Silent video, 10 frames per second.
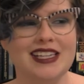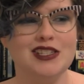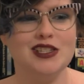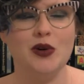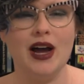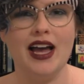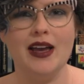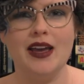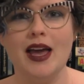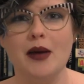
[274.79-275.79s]
So I
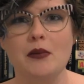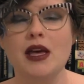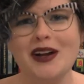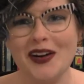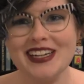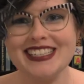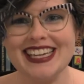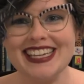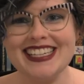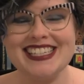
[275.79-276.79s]
am already
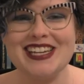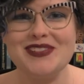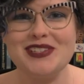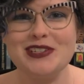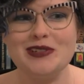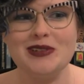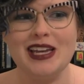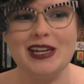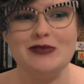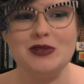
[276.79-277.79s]
taking steps to
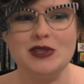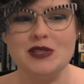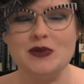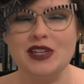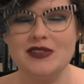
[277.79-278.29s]
kind of do this one.